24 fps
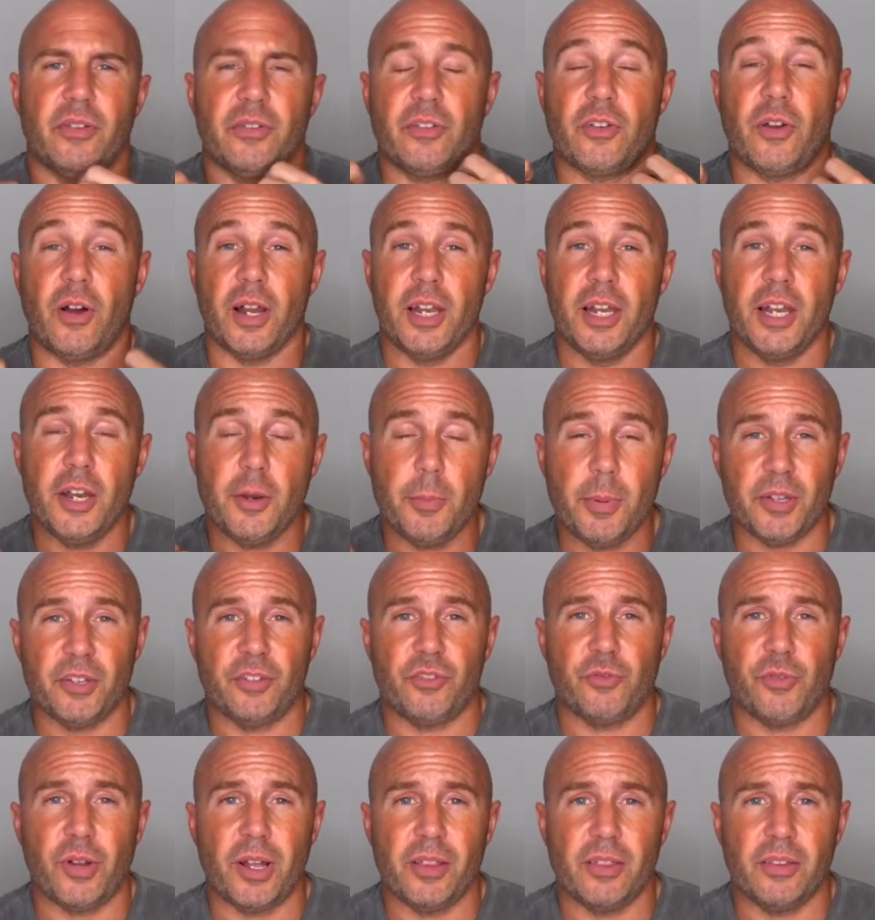It's got a little bit of
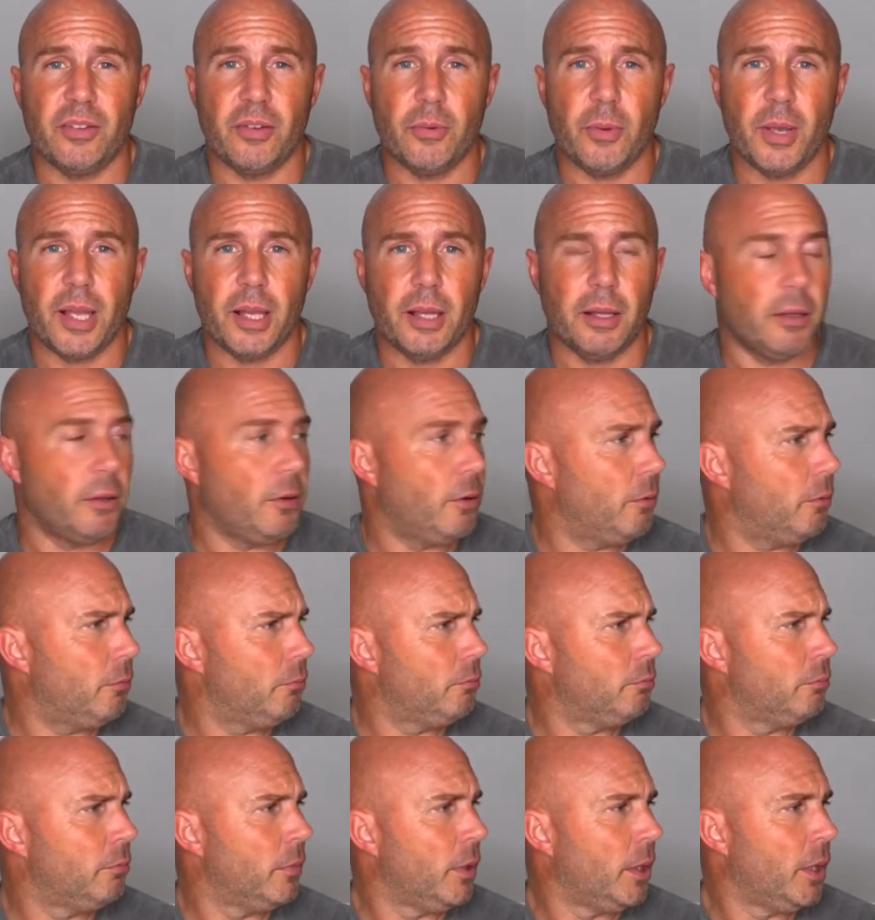strength to it.
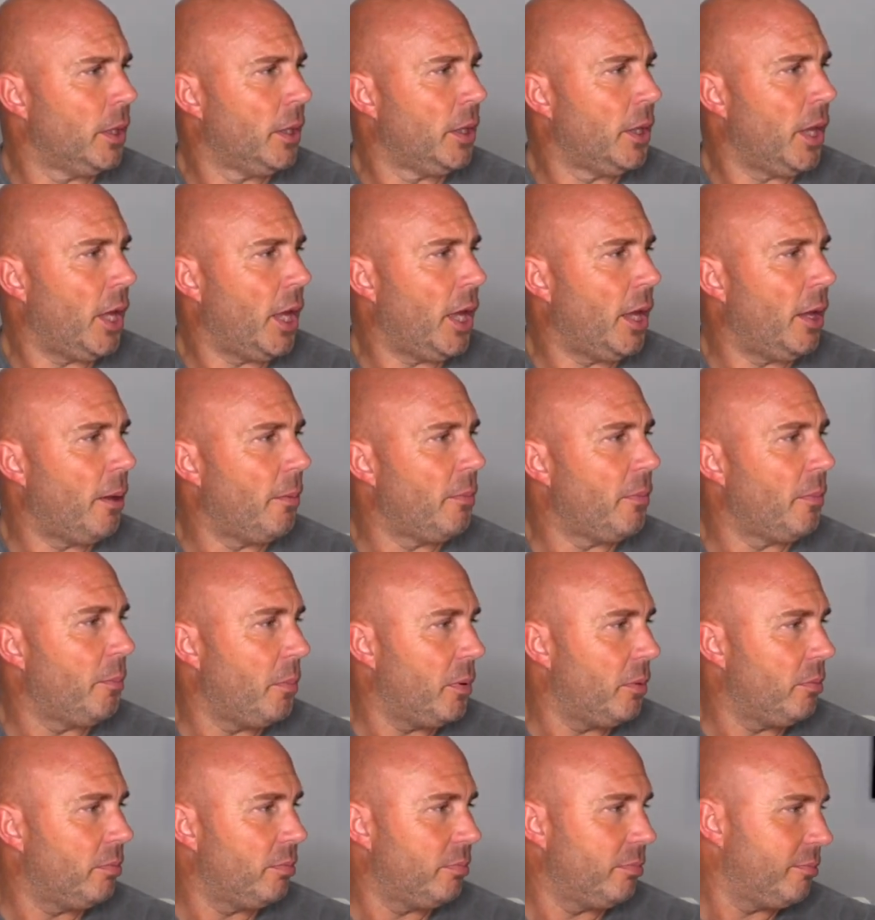
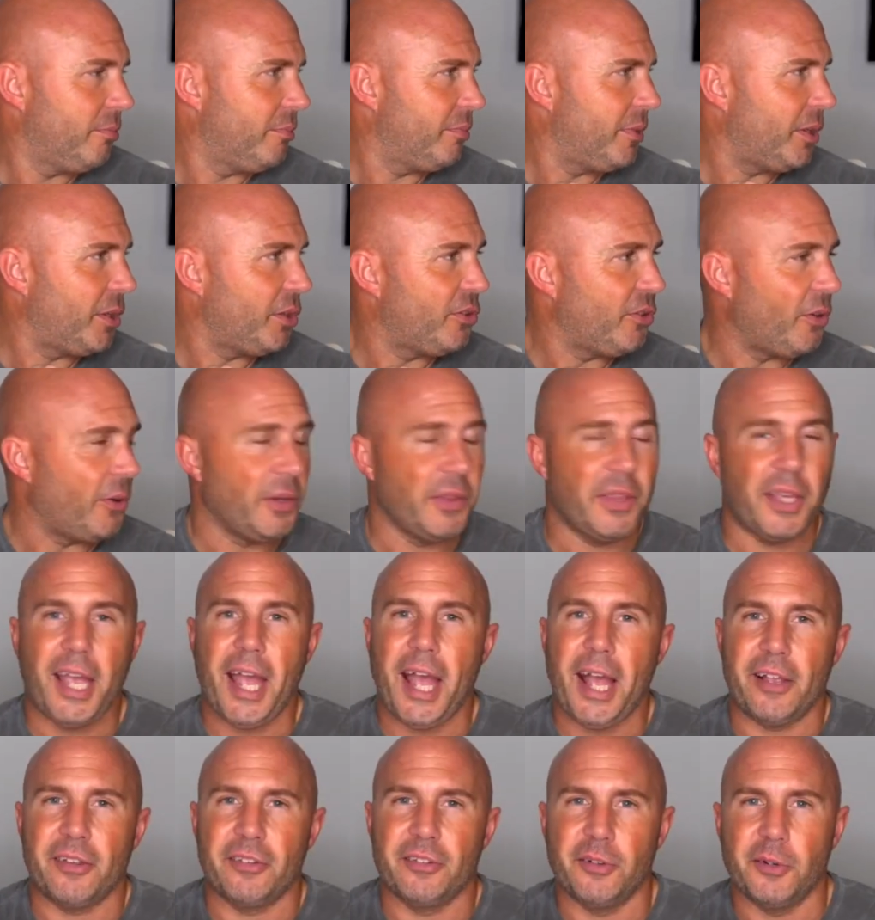Um, sorry, the
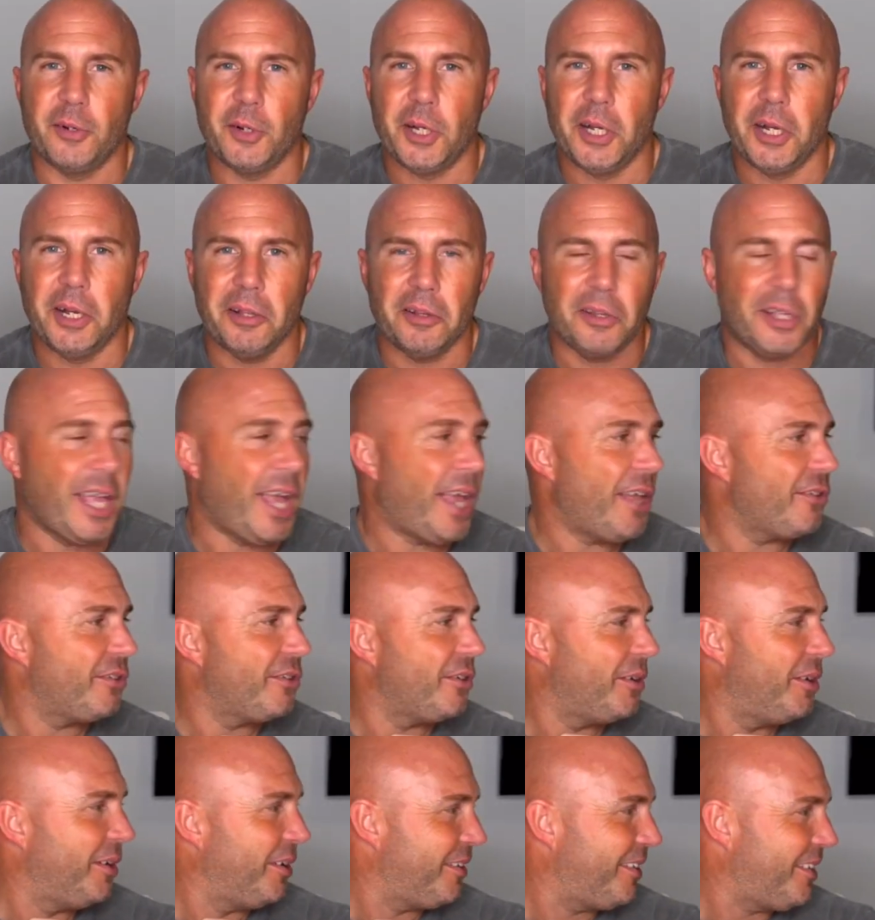cats are uh, the cats
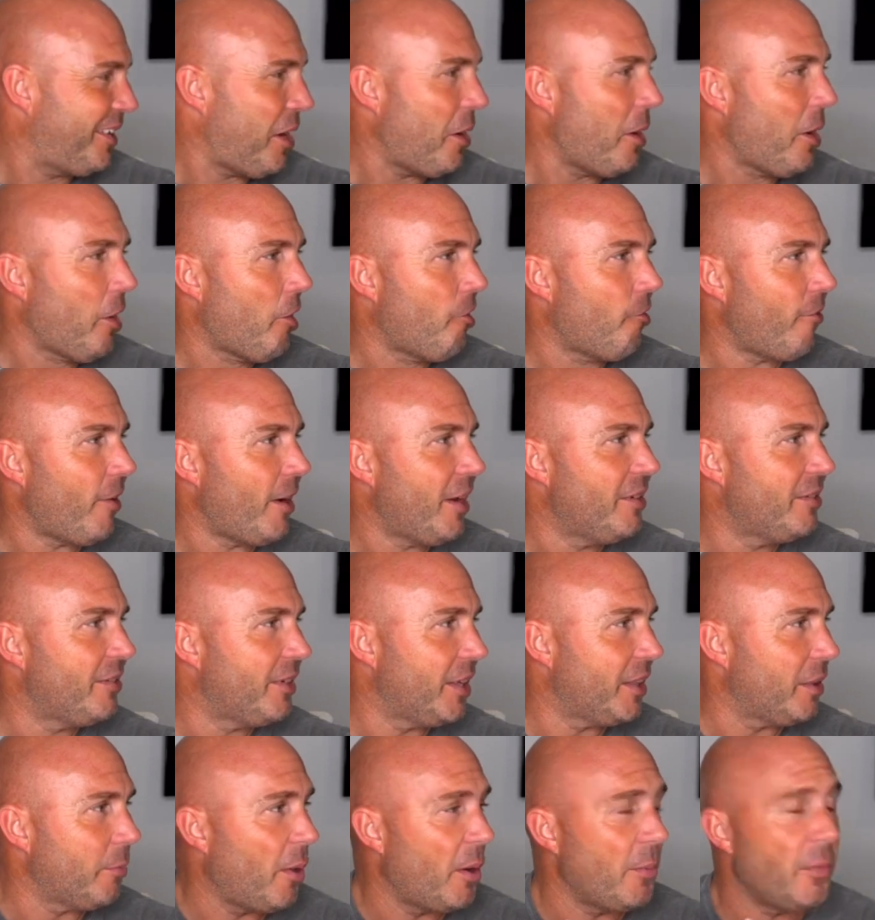are going
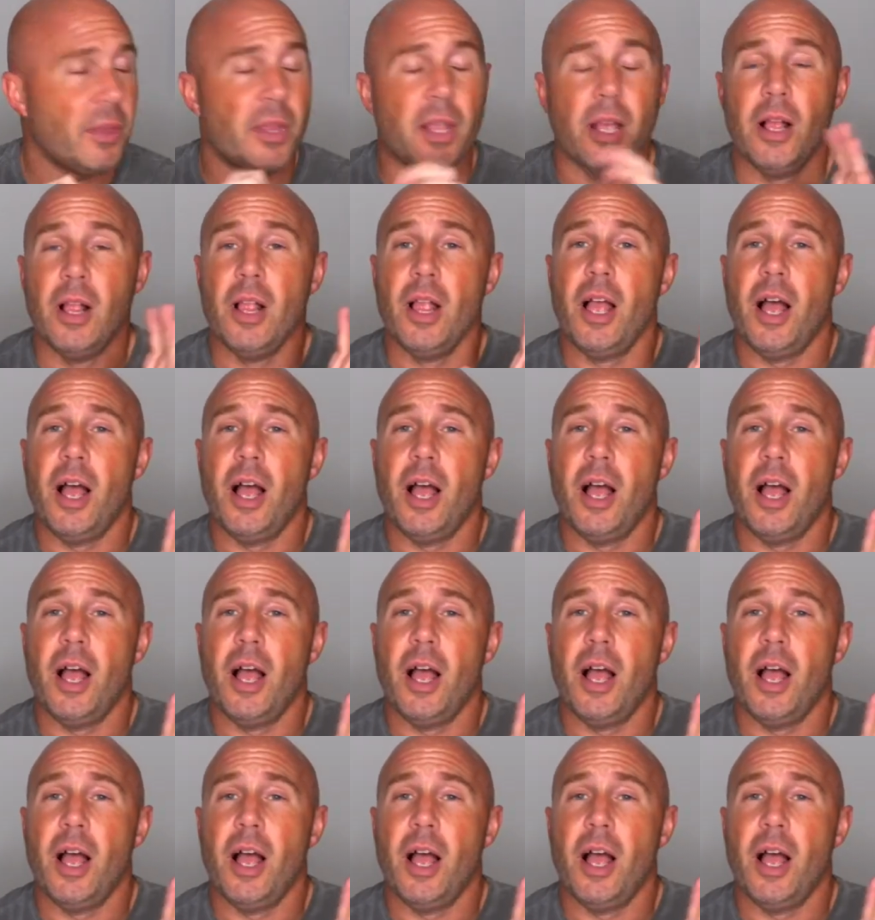crazy at the moment.